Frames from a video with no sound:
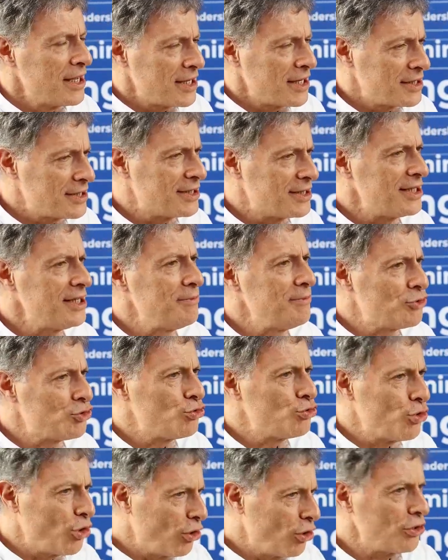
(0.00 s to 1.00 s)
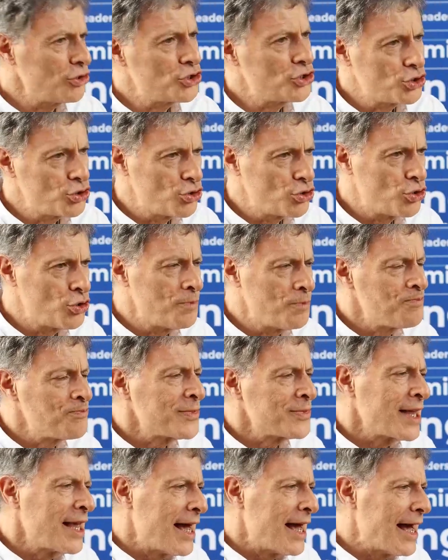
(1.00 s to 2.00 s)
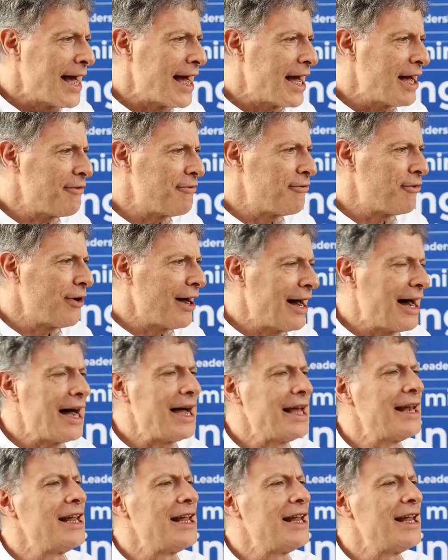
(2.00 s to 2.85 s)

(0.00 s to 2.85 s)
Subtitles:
seem to also have a high